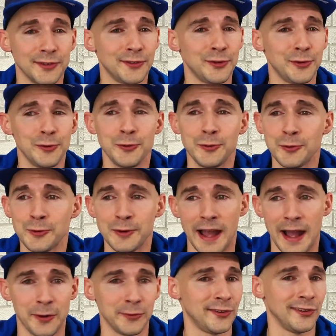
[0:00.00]
2
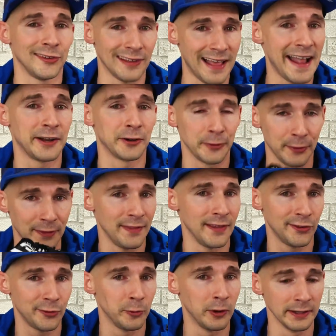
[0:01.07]
ounces lighter than
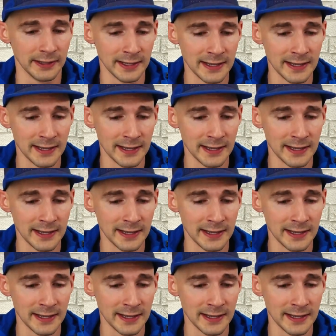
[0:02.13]
this one.